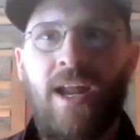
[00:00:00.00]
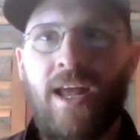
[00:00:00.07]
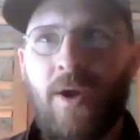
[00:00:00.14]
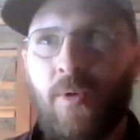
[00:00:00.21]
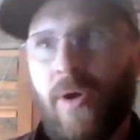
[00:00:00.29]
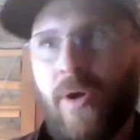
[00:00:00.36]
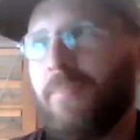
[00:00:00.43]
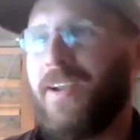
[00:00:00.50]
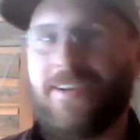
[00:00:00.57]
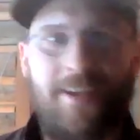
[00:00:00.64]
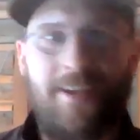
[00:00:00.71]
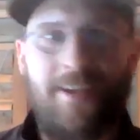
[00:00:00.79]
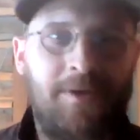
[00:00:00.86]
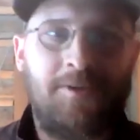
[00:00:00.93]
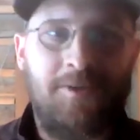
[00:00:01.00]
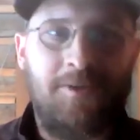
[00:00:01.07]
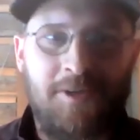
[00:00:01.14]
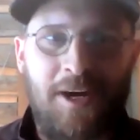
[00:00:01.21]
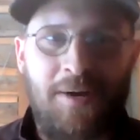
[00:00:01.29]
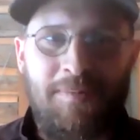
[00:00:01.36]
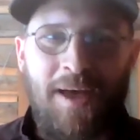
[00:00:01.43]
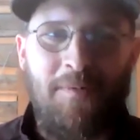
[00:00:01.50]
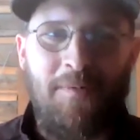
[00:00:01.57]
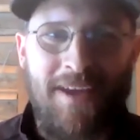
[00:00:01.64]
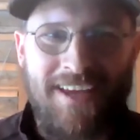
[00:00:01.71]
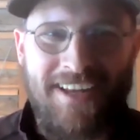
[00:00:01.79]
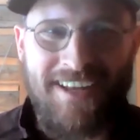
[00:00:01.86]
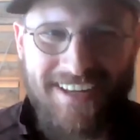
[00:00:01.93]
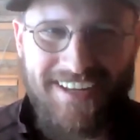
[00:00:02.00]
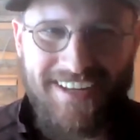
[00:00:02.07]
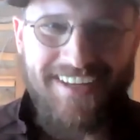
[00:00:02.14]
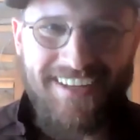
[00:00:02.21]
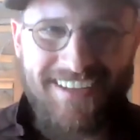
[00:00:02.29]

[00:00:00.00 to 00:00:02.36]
And I quit my W-2 job that week.